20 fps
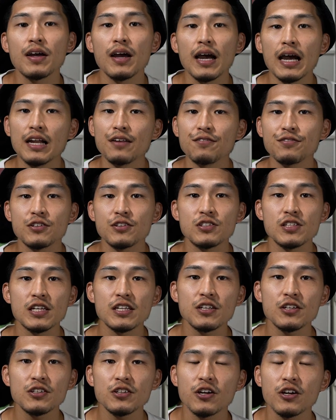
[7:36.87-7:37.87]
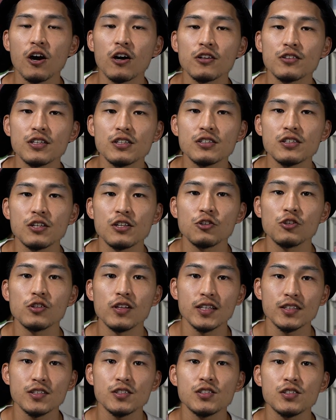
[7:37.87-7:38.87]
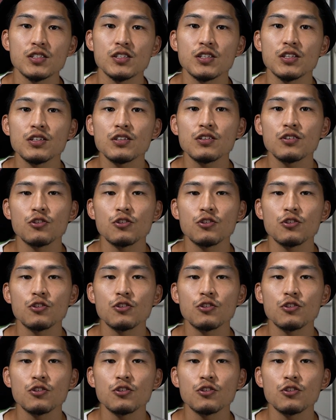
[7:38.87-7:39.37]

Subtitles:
And if there's any other content that you'd like to see,